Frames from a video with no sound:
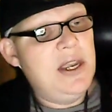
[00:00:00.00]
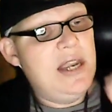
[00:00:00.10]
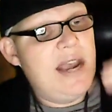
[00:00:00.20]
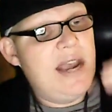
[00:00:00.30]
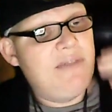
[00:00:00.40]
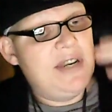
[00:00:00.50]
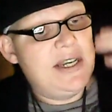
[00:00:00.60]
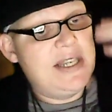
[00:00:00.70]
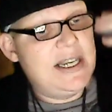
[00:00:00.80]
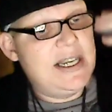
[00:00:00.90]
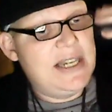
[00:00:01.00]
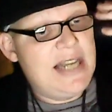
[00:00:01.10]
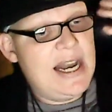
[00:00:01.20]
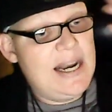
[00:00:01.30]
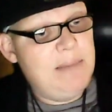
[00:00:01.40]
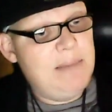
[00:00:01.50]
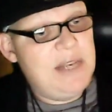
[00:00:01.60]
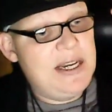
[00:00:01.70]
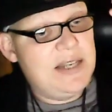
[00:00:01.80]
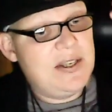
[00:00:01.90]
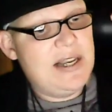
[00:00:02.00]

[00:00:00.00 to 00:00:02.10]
You have to exist in that emptiness,